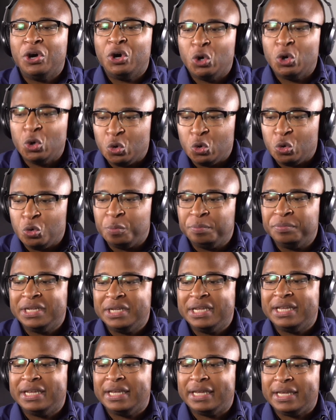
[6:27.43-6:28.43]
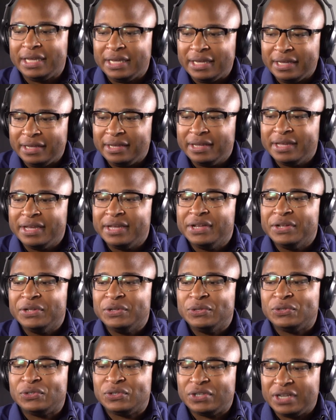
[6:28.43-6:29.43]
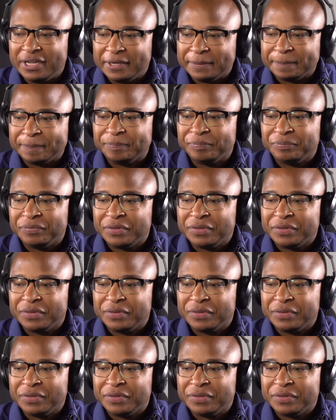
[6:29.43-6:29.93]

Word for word: whom he sent.